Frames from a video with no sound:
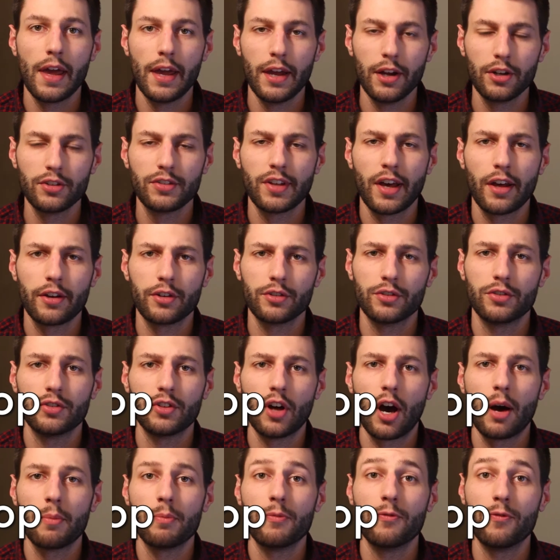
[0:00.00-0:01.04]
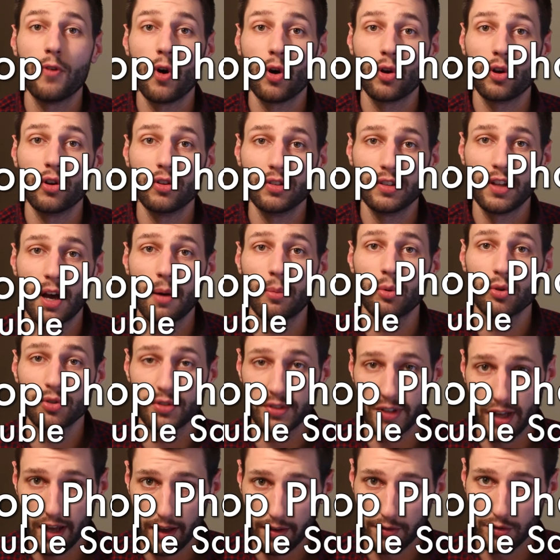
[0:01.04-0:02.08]
Here's how to stop photo double
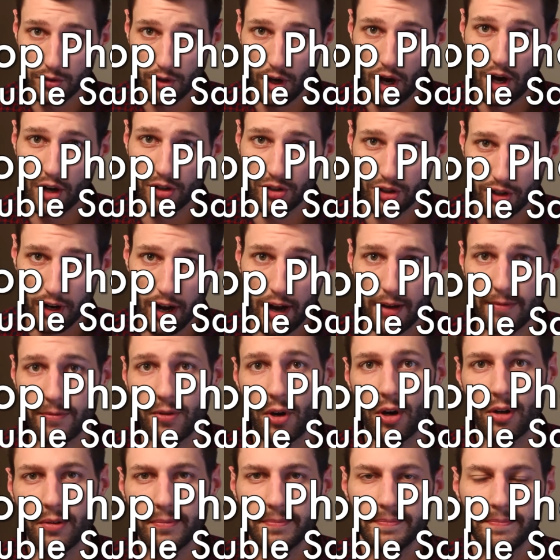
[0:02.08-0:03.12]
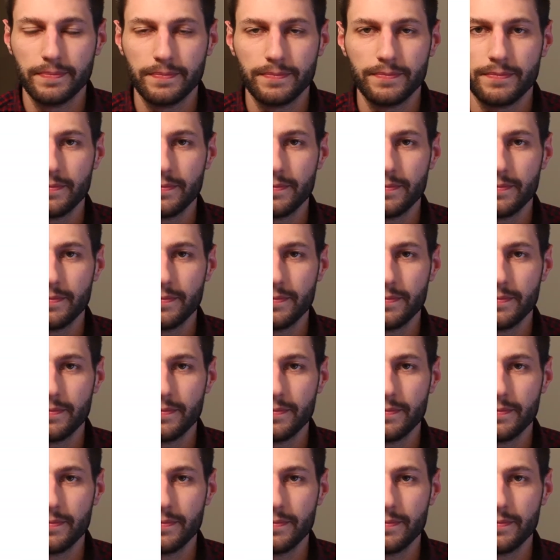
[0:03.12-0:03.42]
saves on your iPhone.